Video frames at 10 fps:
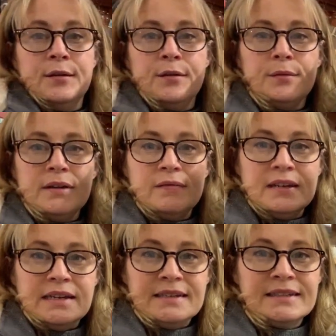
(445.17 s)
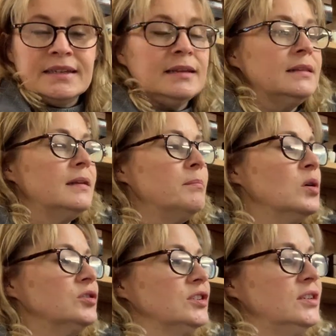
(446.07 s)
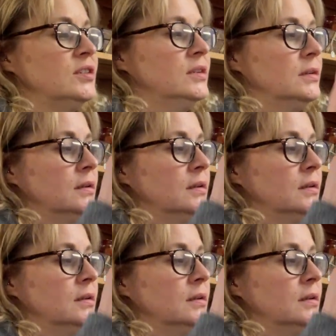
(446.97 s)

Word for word: three of these. They're modern,